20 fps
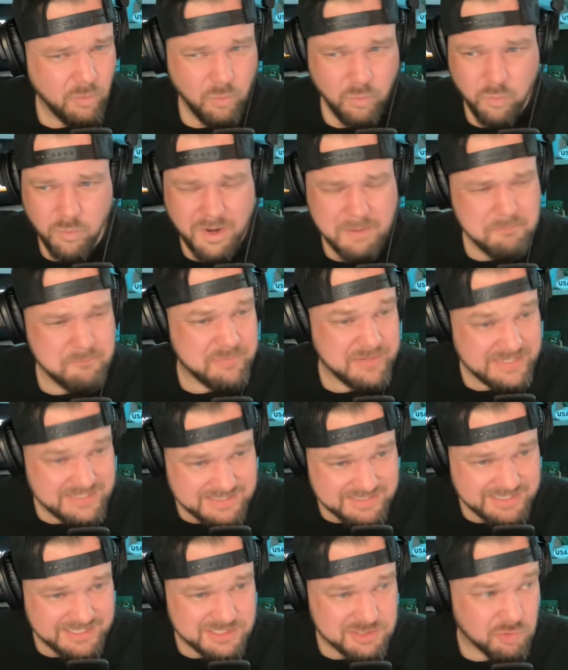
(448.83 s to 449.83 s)
What
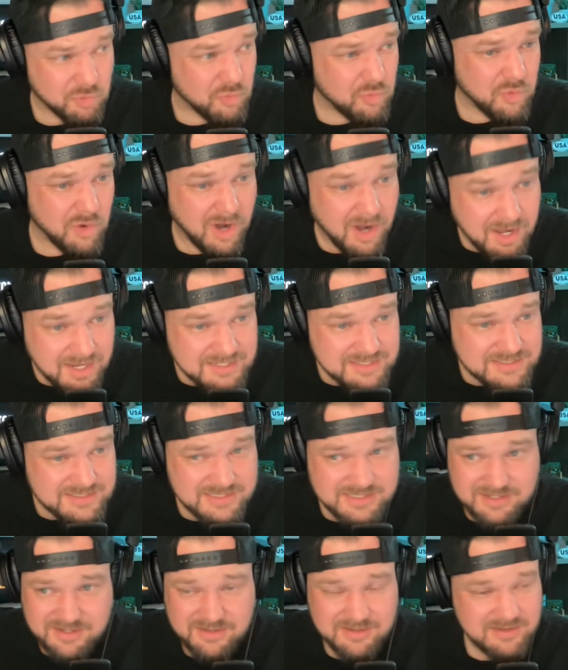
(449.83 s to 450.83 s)
business
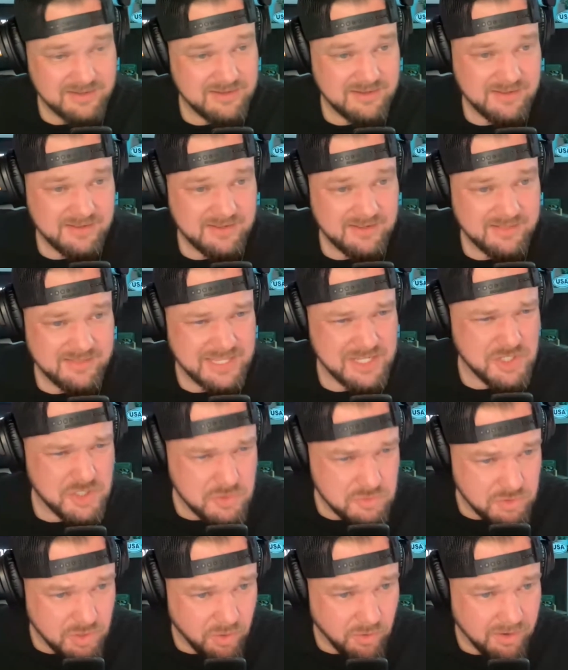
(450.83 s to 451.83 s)
runs that
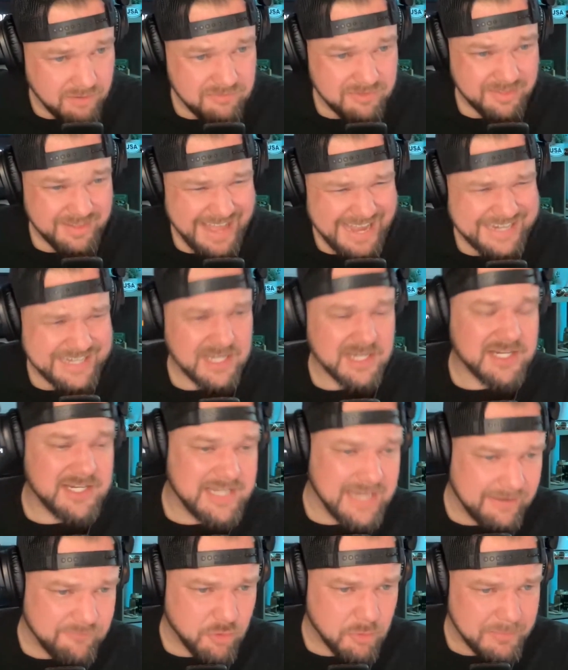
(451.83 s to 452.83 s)
you know of like a
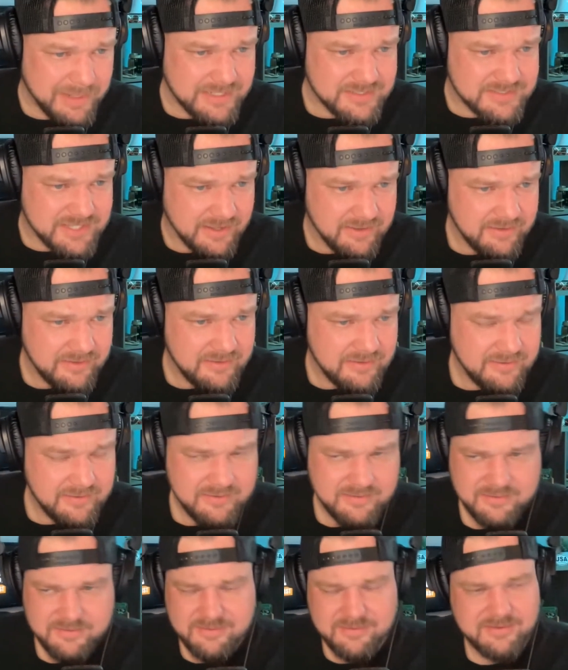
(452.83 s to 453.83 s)
government?
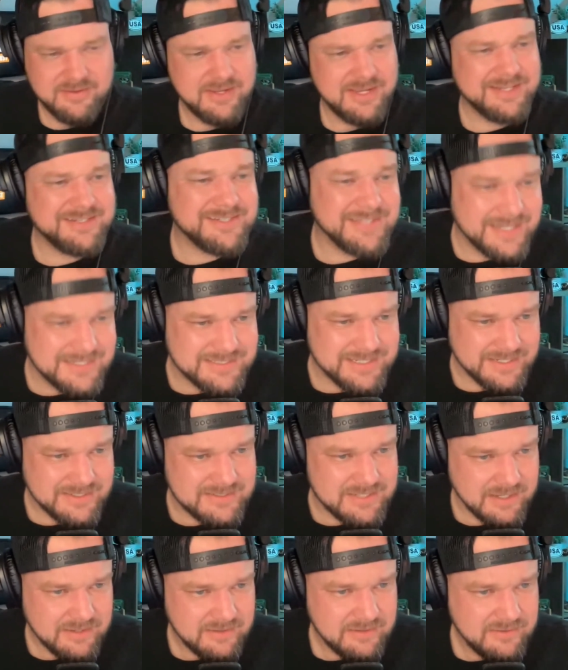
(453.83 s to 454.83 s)
It
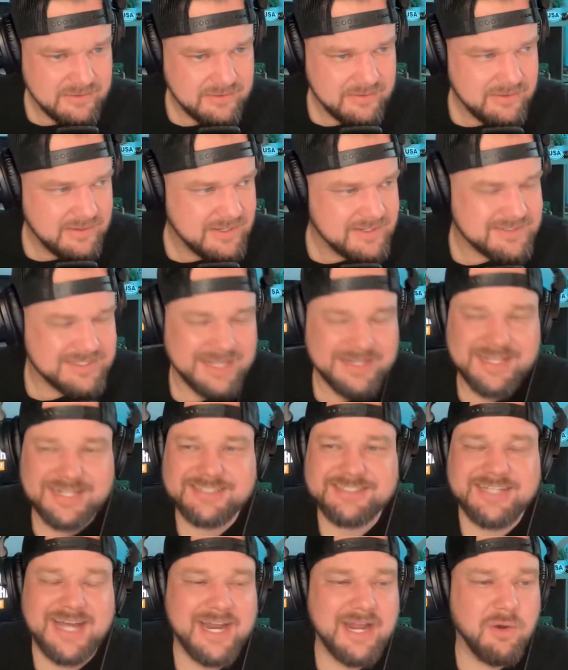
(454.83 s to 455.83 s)
doesn't.
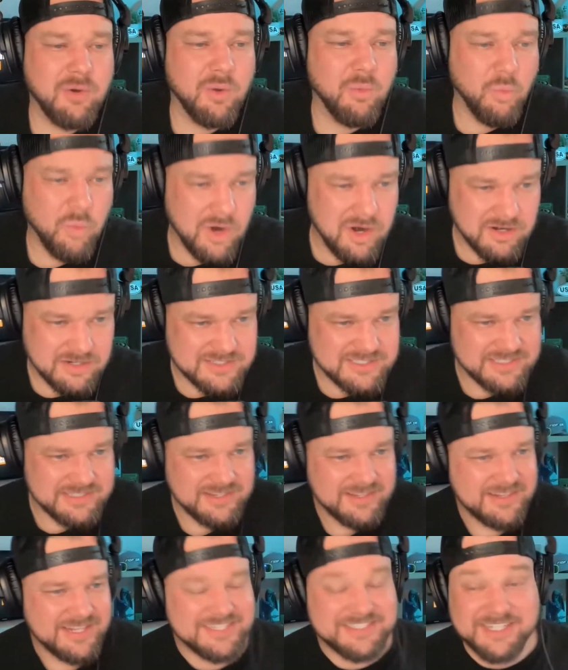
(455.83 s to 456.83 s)
That's not how it
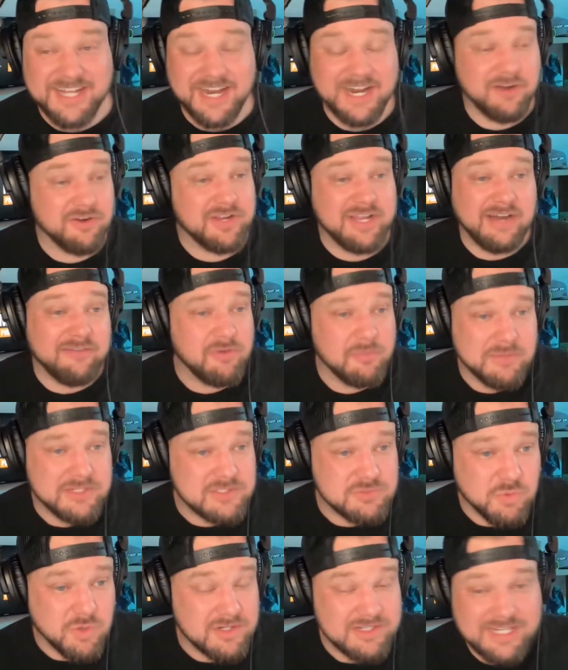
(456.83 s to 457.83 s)
works. That's not how
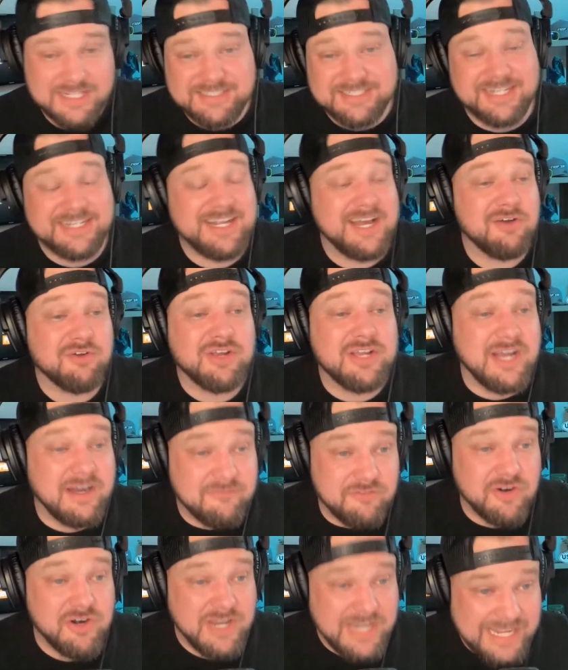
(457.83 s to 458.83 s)
governments work. That's not how
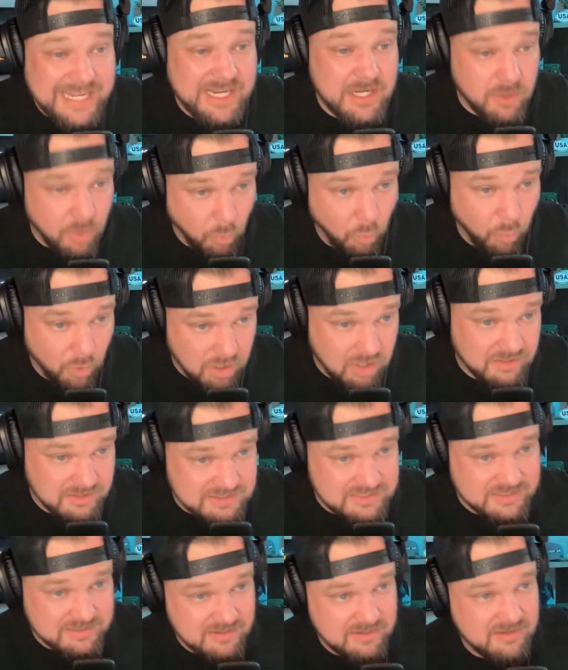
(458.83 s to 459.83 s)
governing
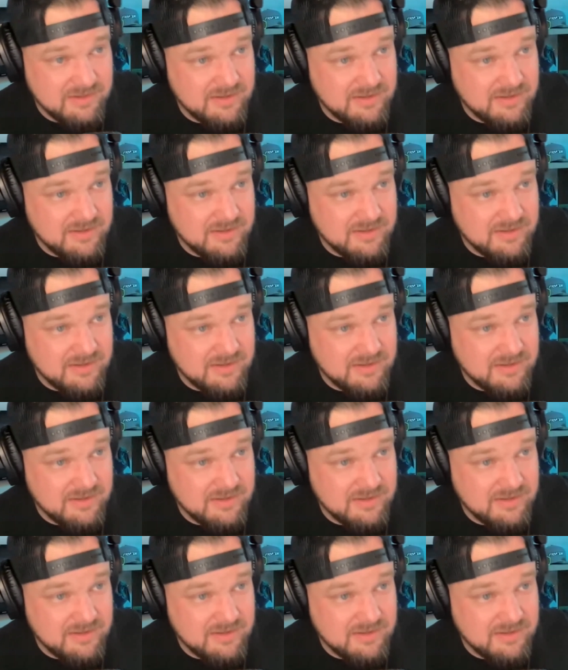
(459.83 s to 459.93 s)
works.